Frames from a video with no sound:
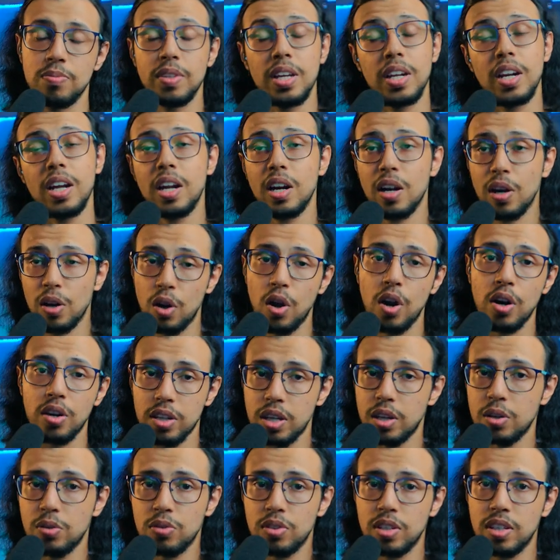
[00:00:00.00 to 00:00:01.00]
There are a lot
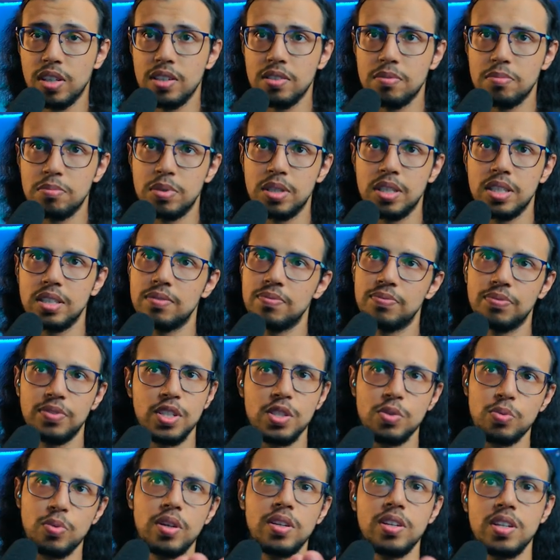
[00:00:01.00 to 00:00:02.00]
out there, but
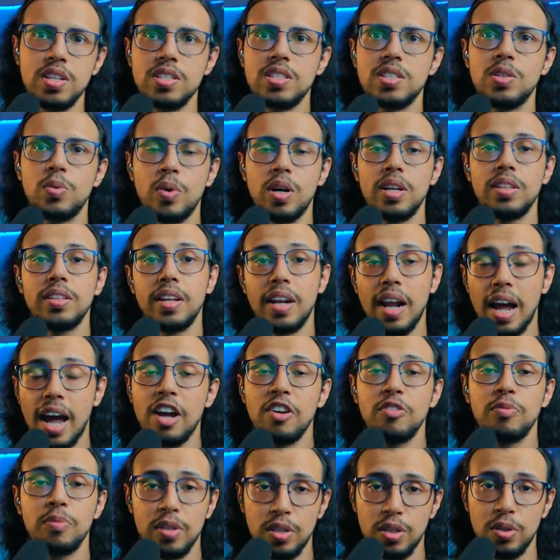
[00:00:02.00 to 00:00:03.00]
this one is the one that
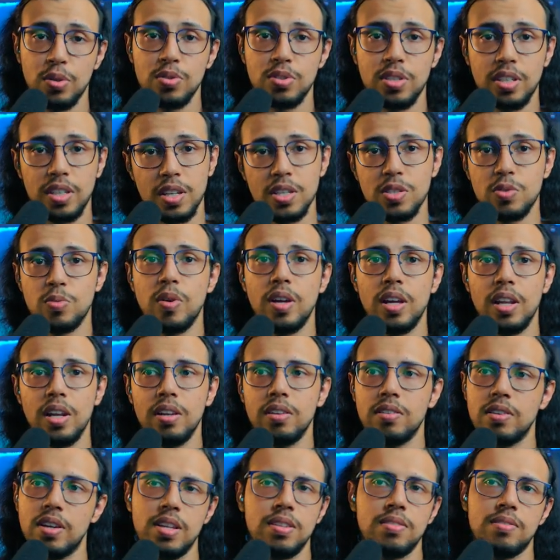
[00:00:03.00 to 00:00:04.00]
I've been using as
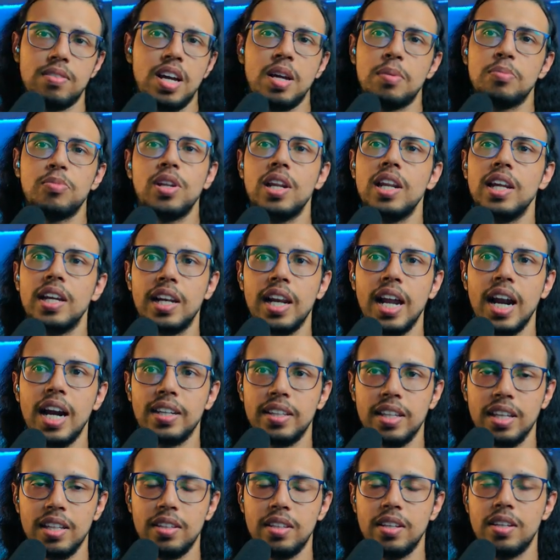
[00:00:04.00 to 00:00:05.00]
well, and I'm really
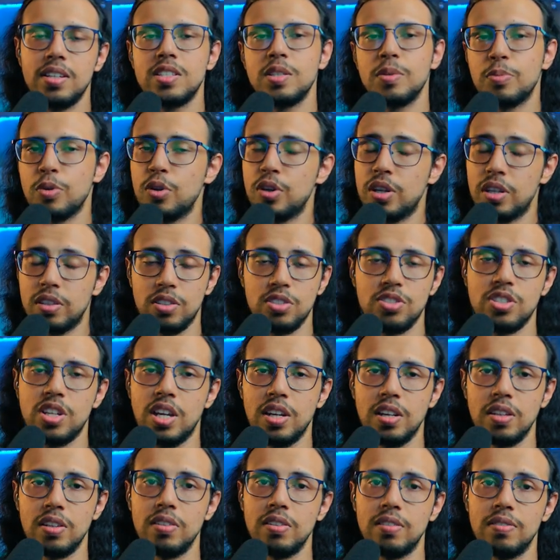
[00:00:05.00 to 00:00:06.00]
glad that they're supporting the
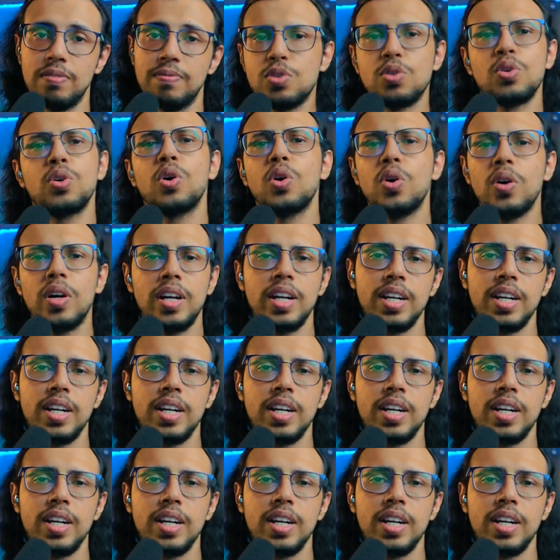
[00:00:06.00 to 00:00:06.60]
channel. So go